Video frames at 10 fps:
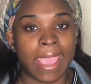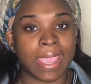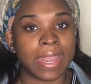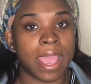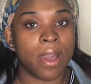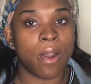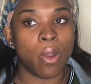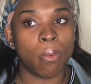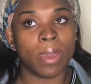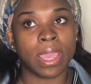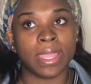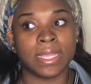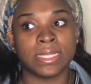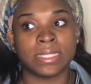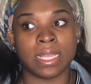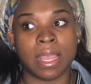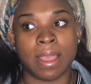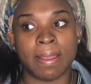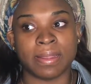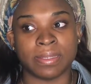and I always
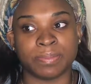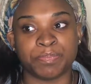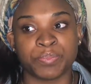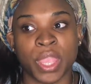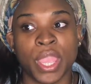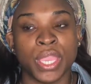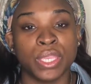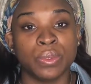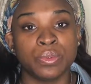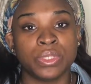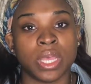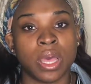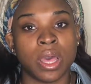use